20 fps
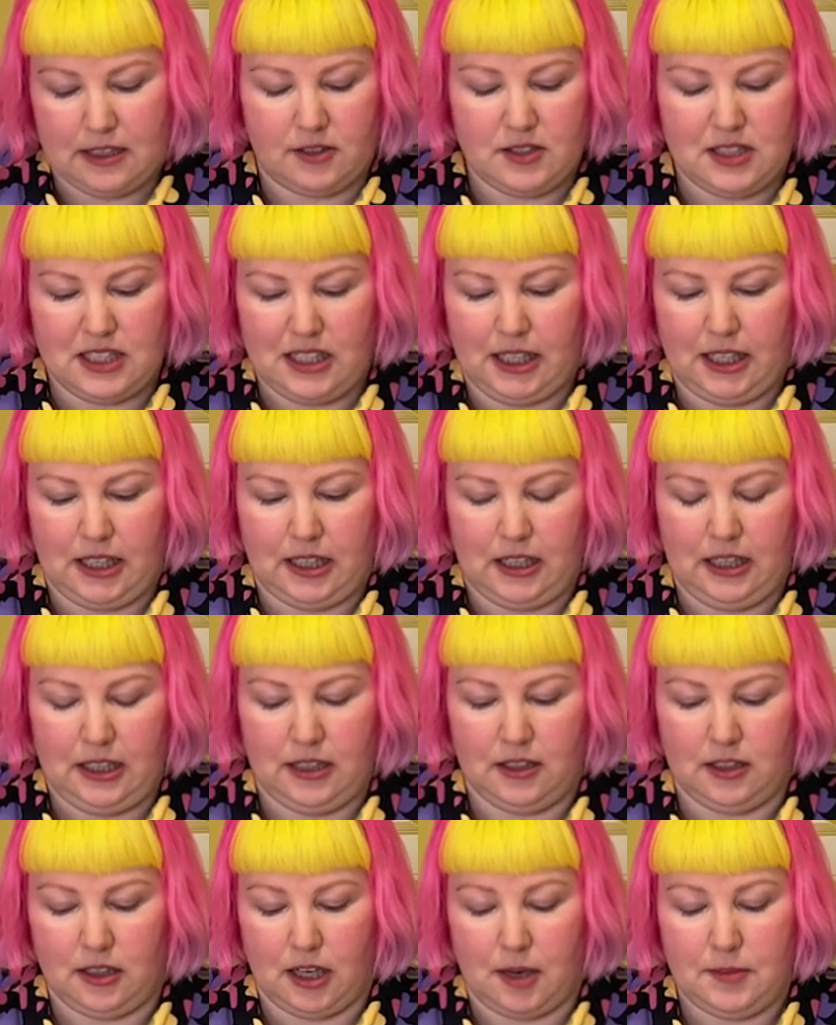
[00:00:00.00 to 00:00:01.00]

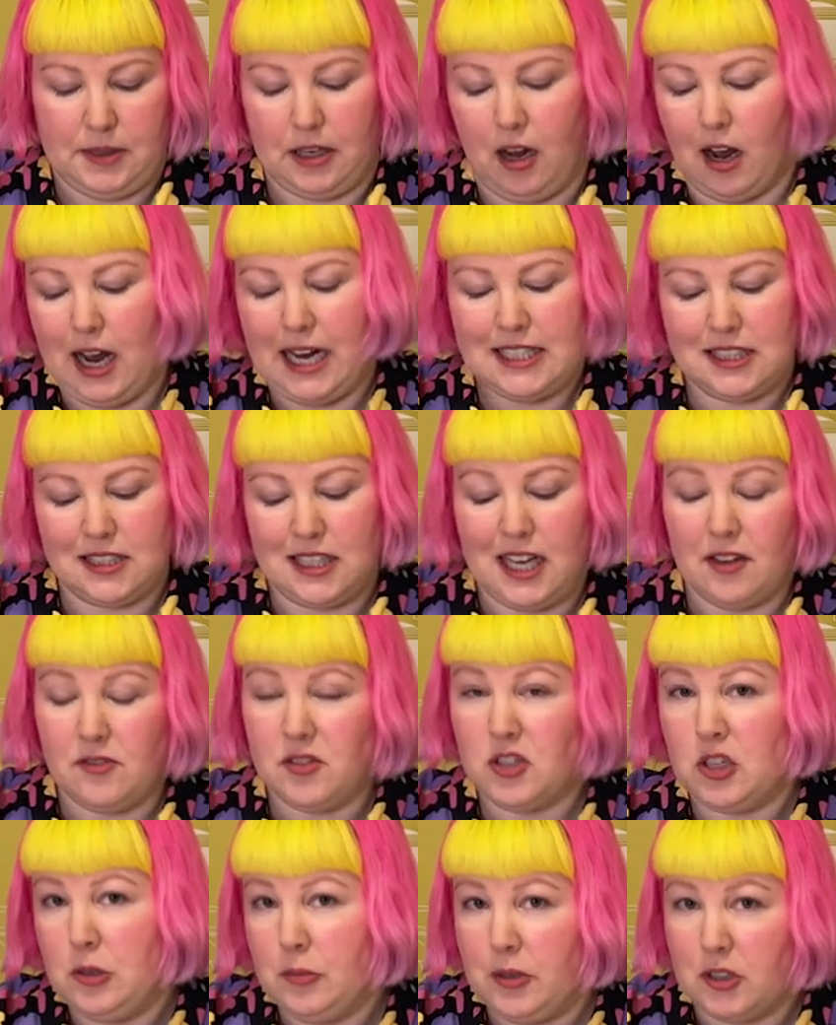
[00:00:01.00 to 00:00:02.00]
I didn't have
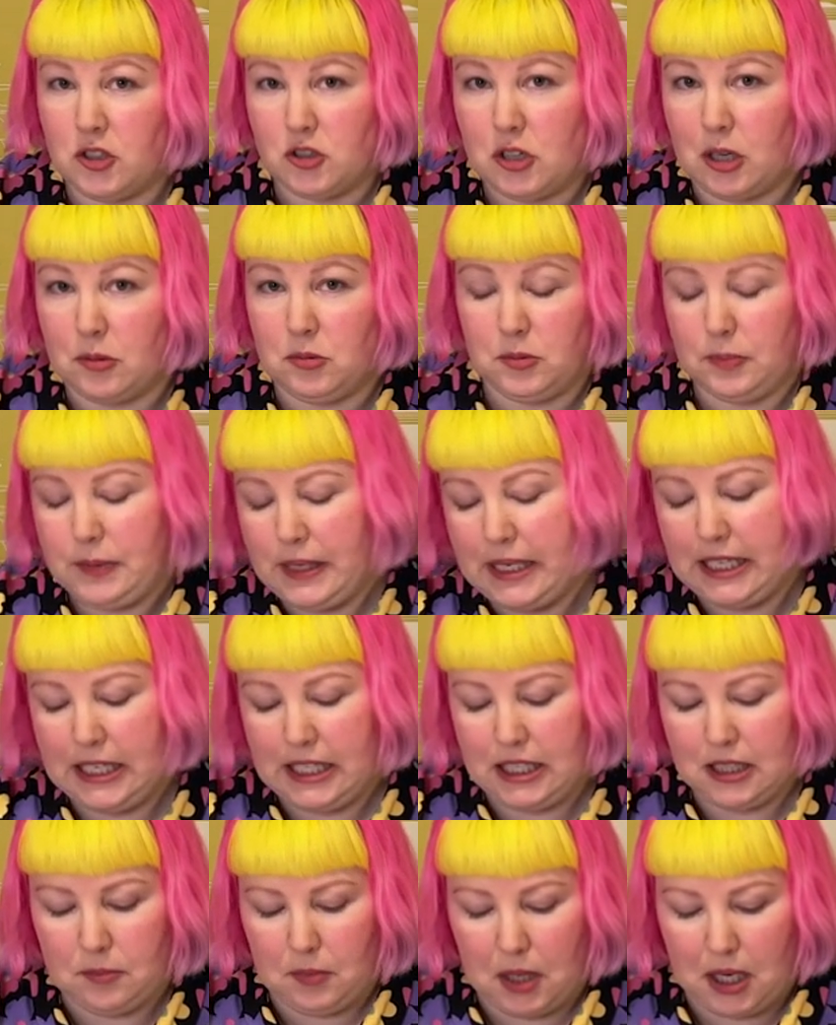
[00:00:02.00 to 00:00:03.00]
too much trouble
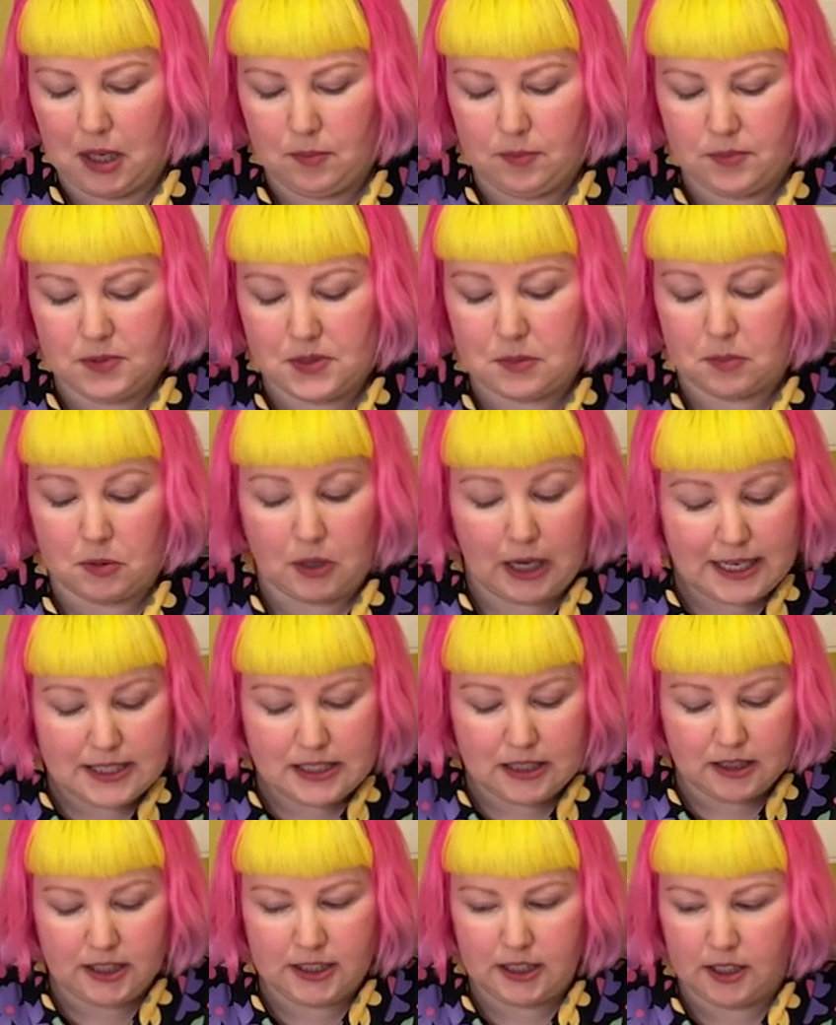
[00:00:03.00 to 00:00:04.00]
picking them up,
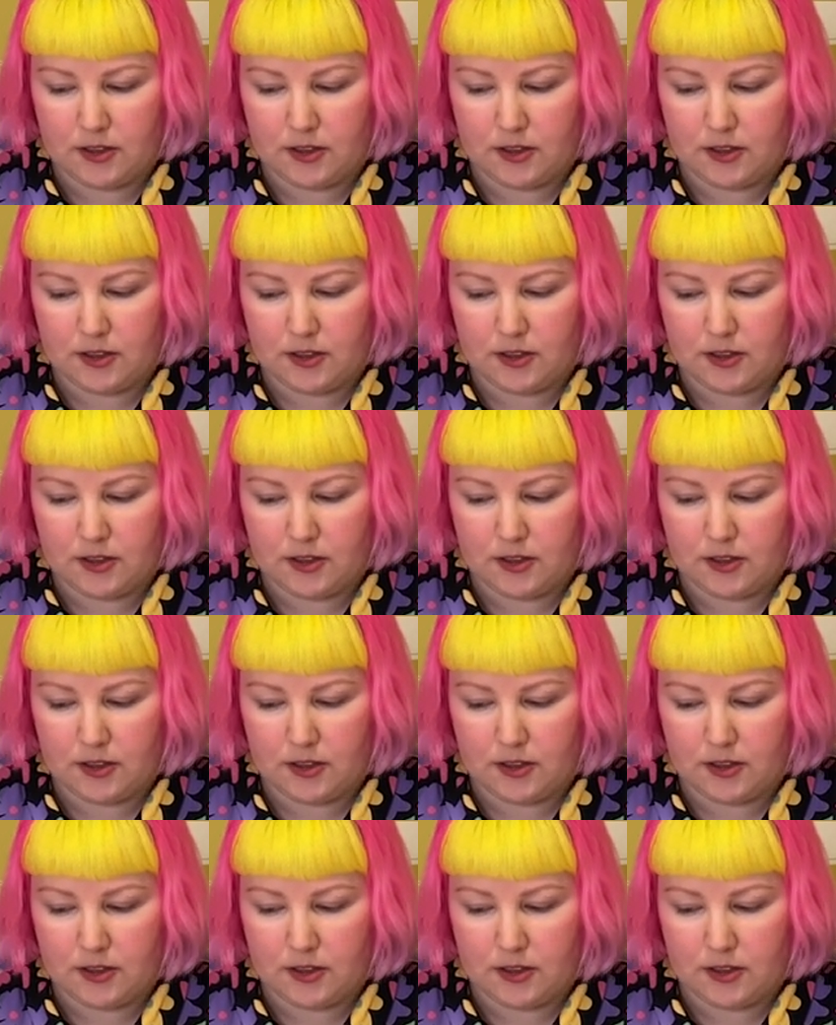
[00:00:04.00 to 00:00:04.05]
surprisingly.